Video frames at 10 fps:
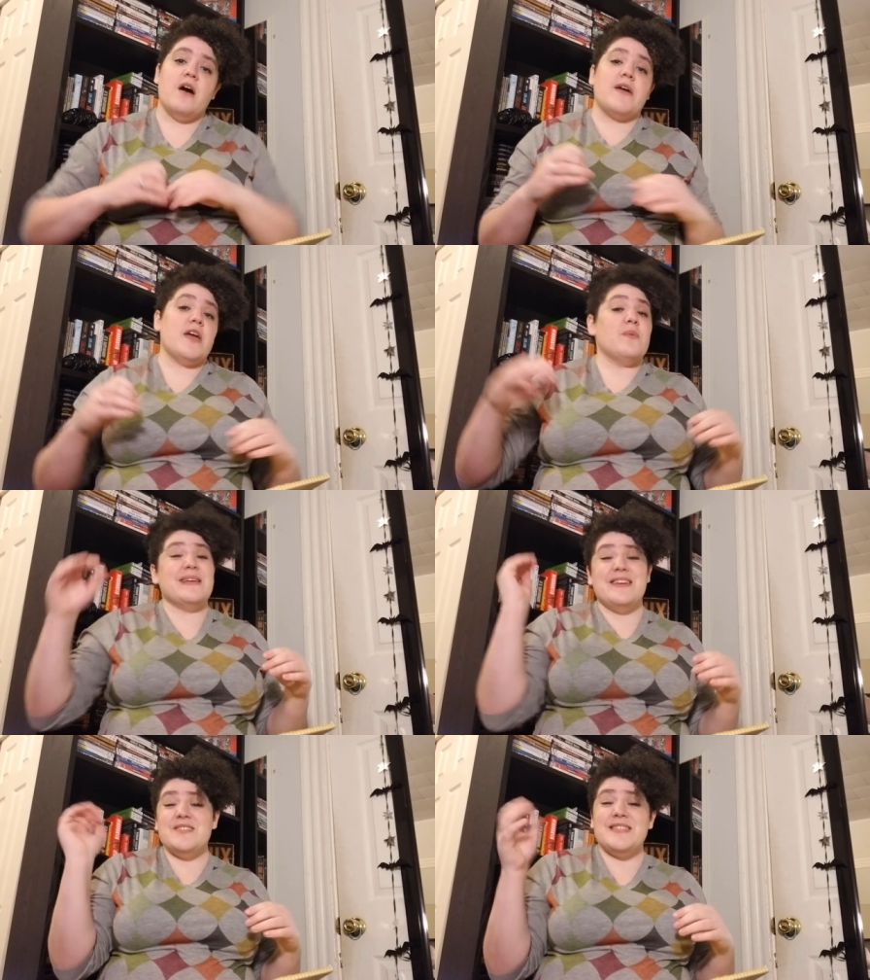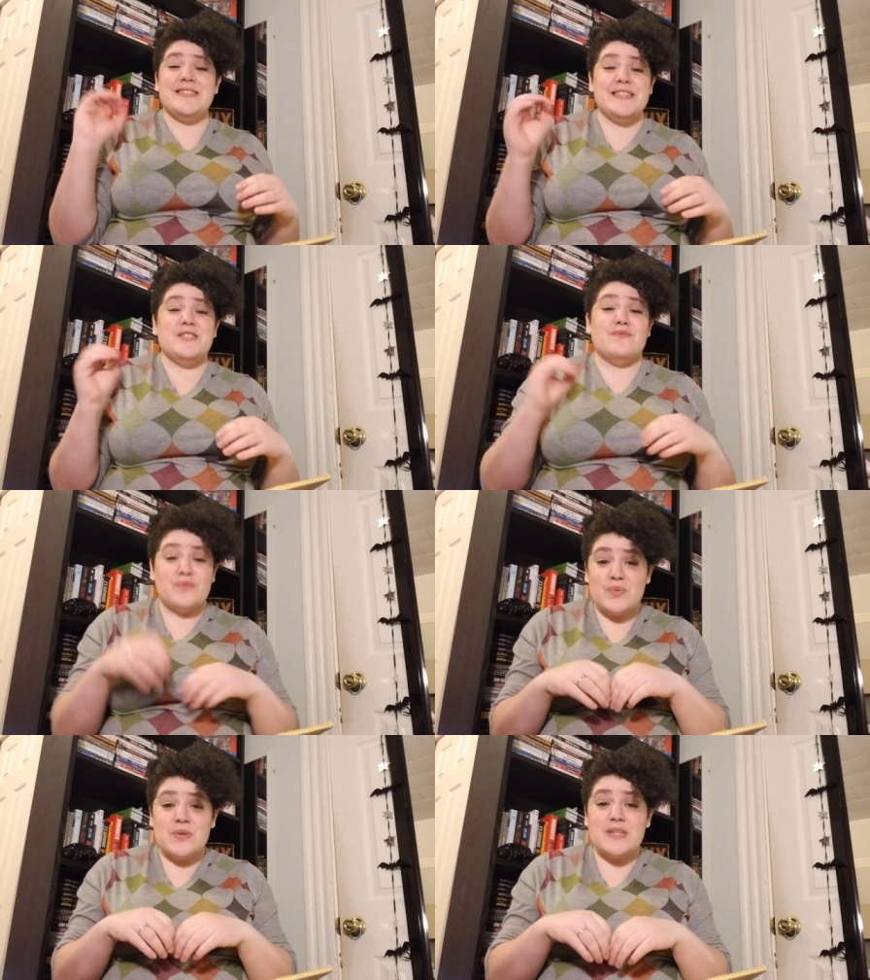okay, well, here's this list
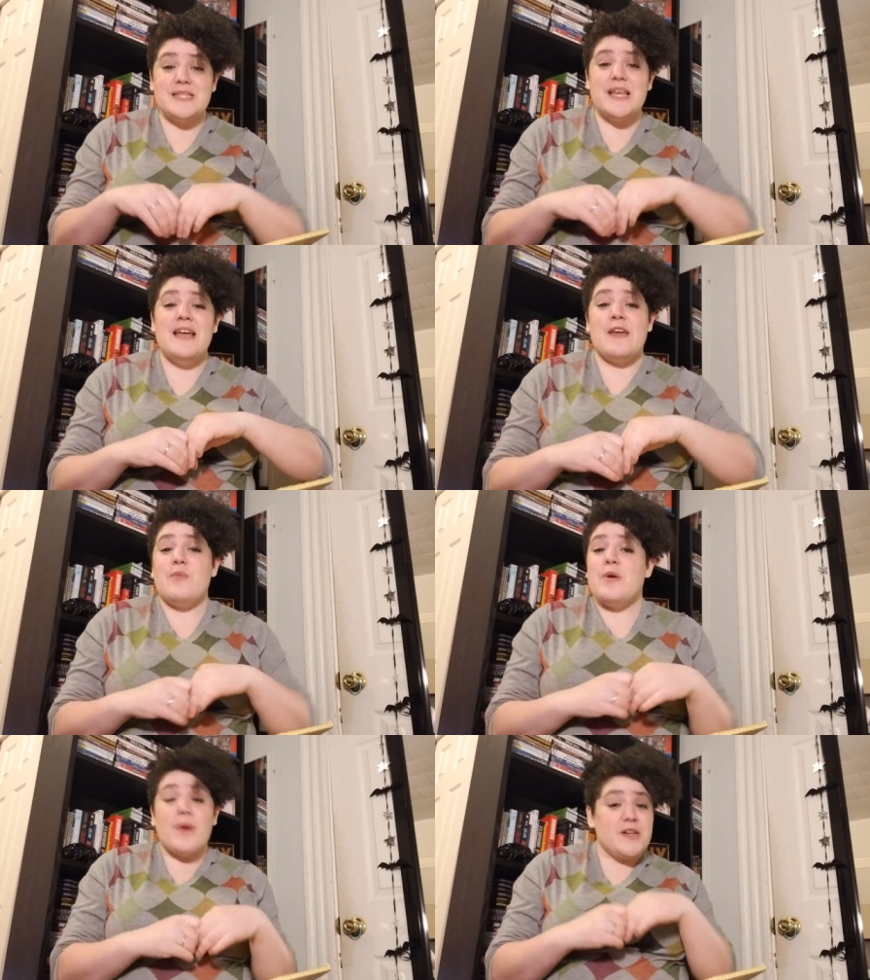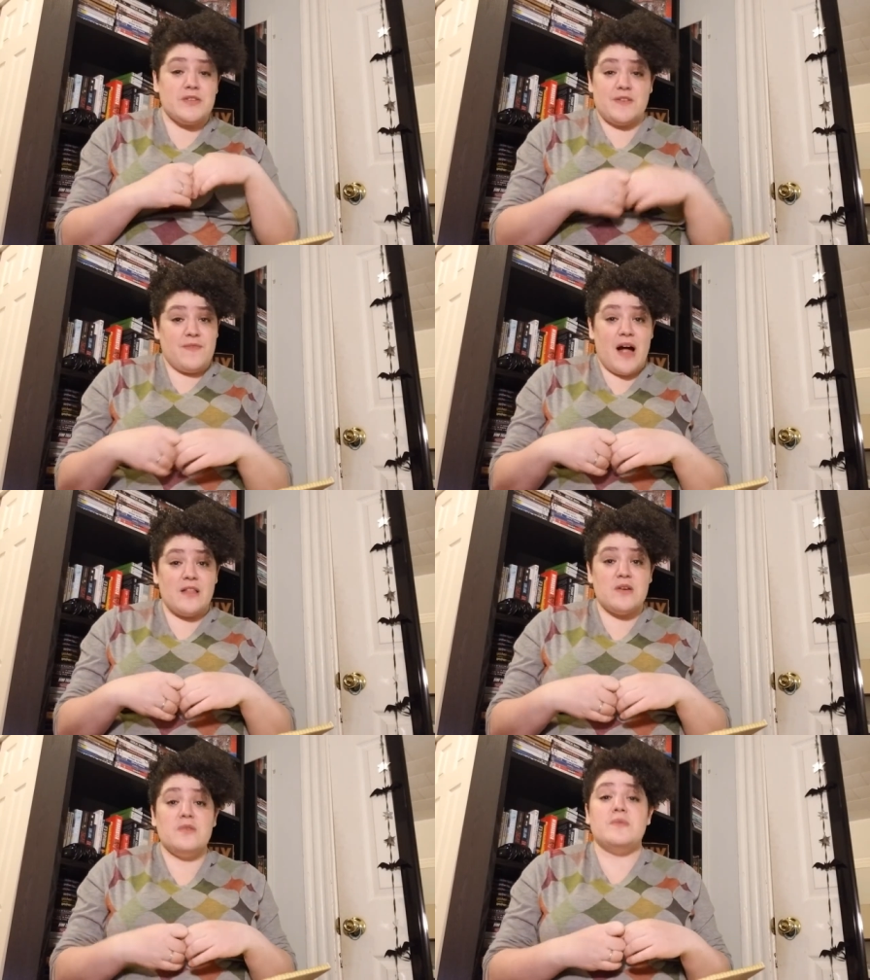of rules that we want you to
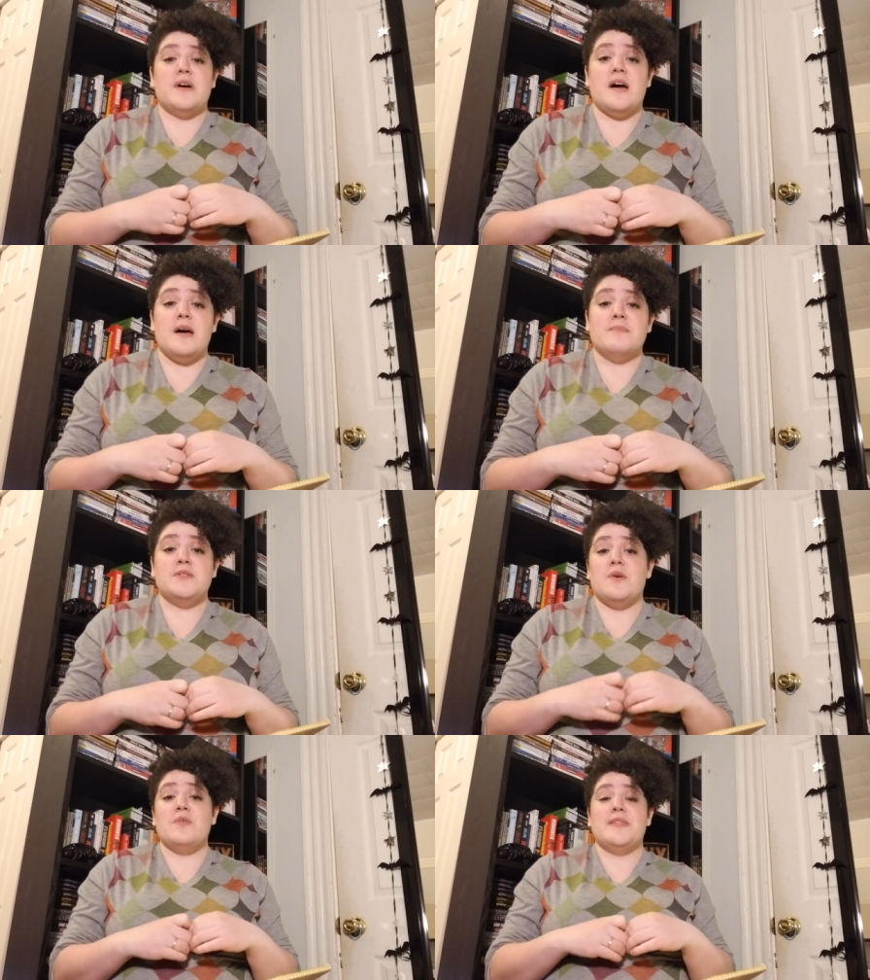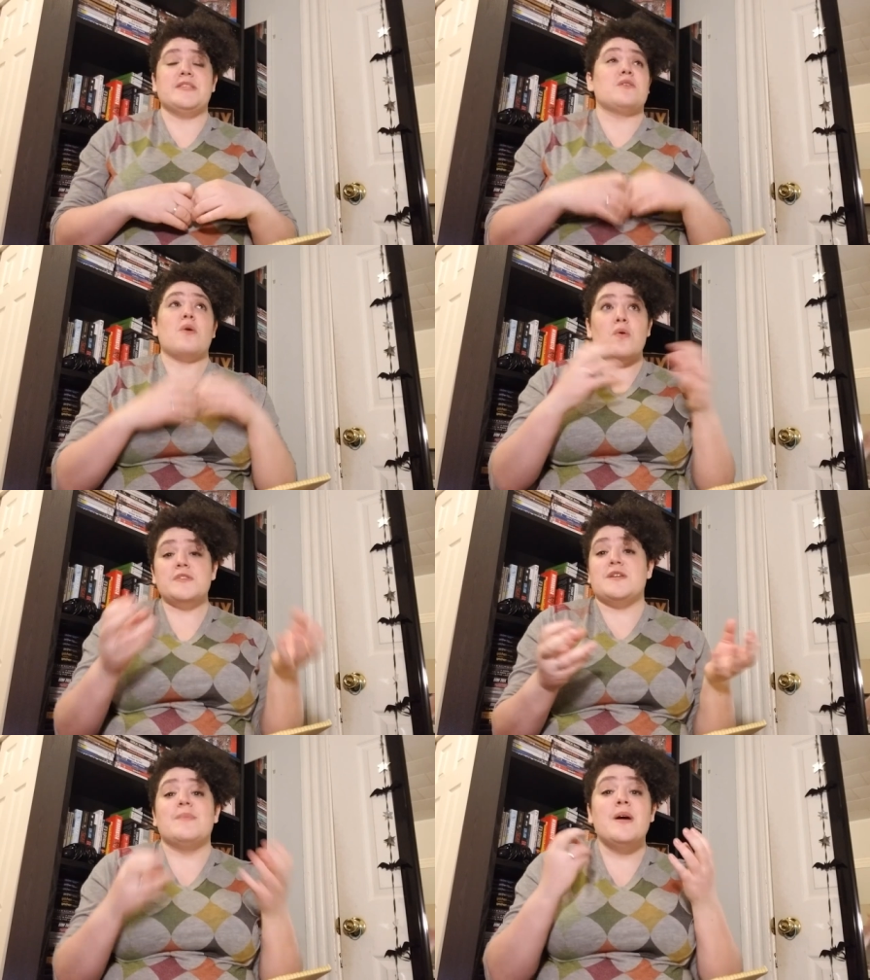follow. Um, so these are
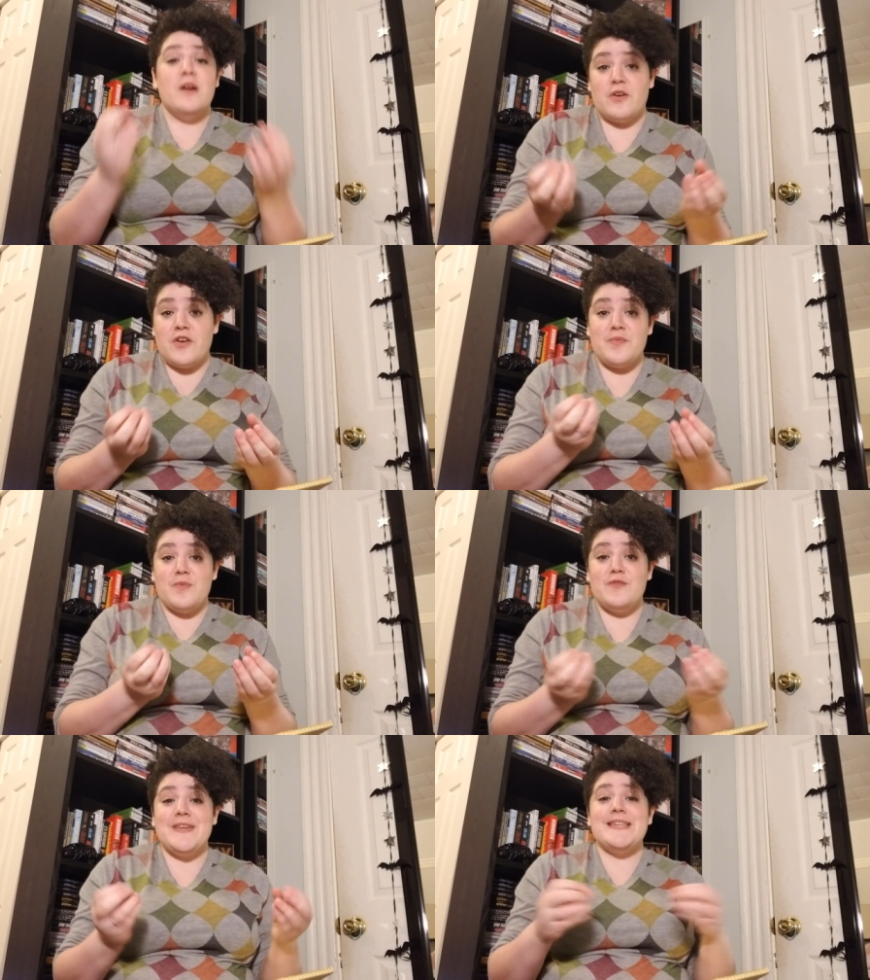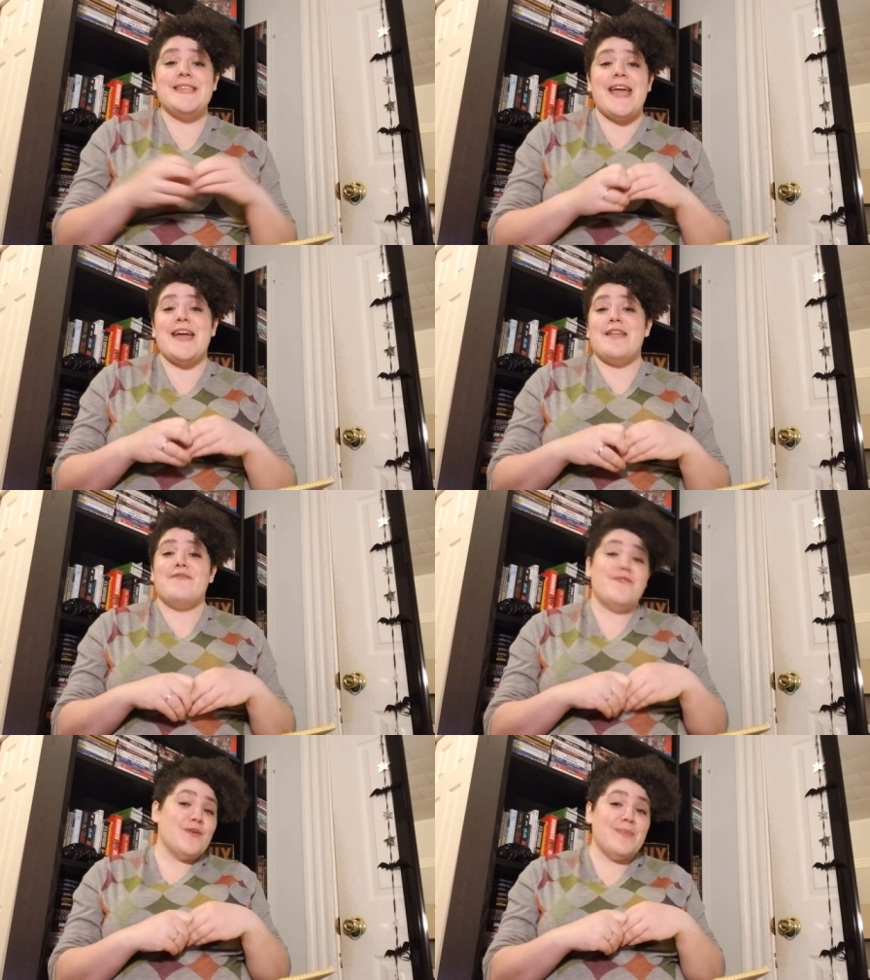wholesome, good movies, and
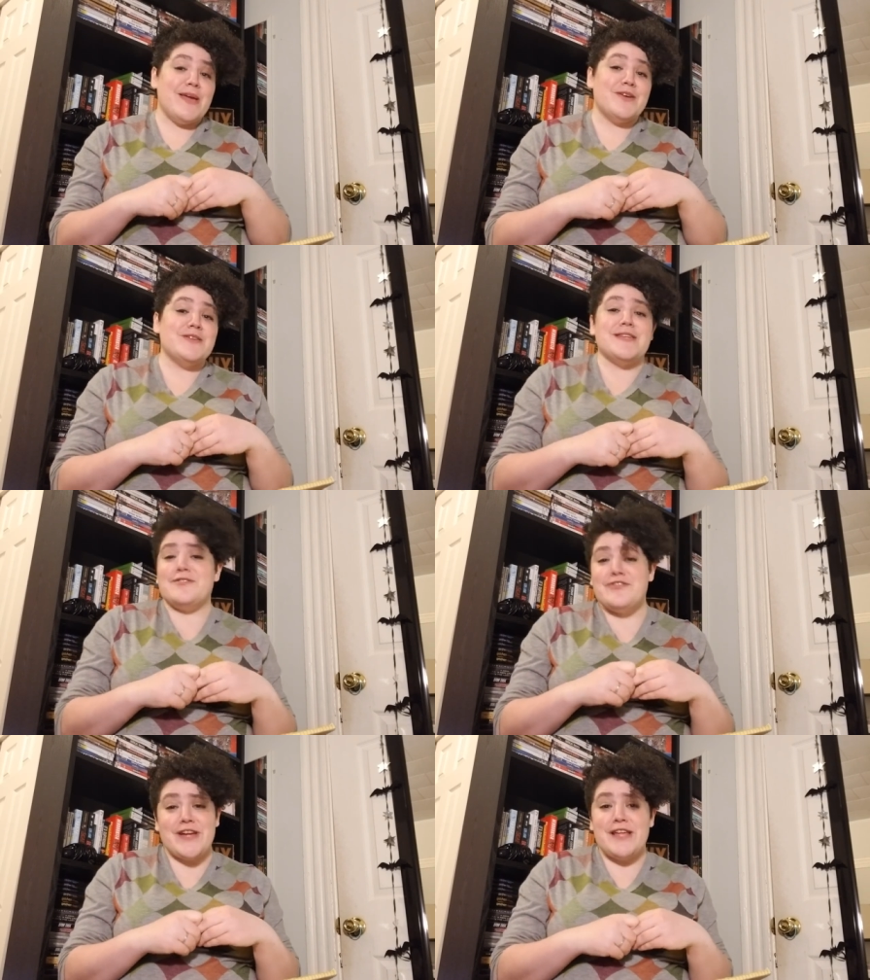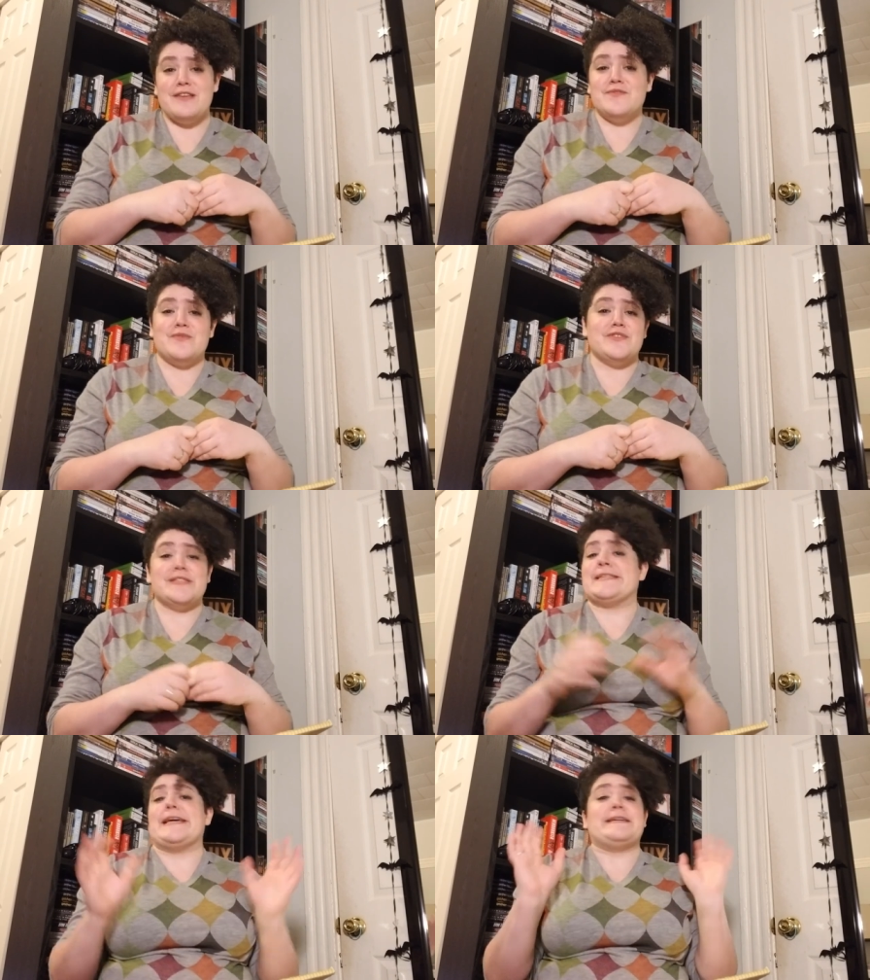filmmakers and creatives were
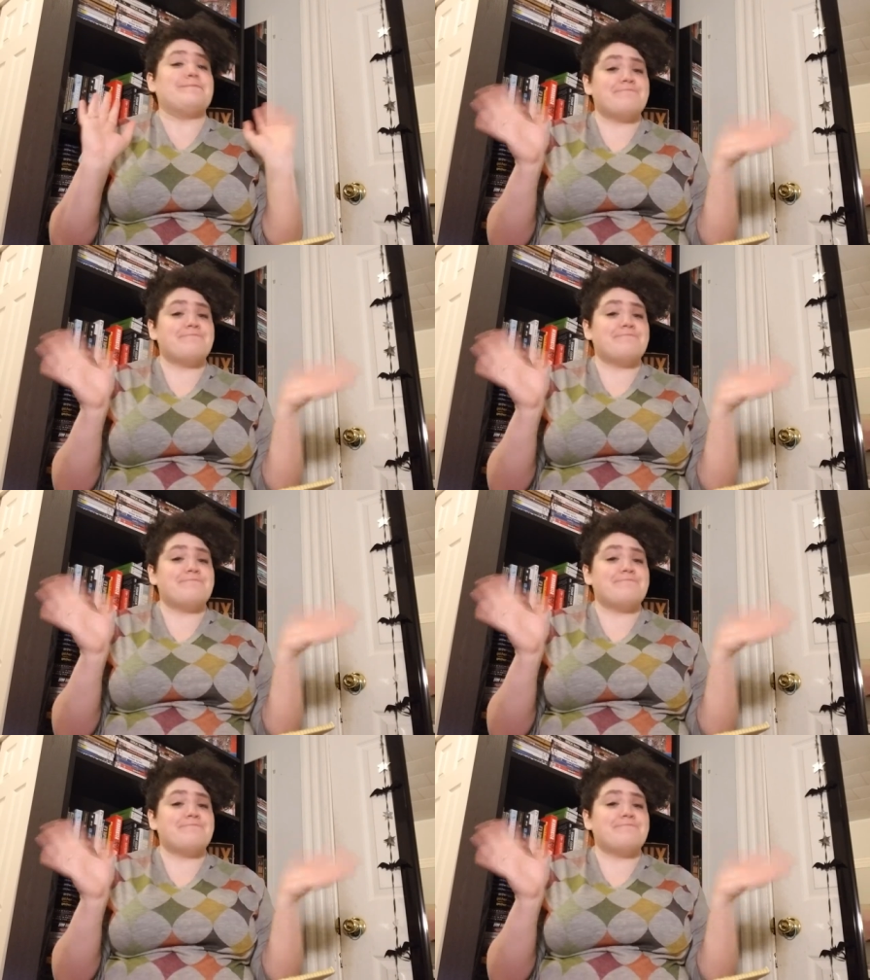just like,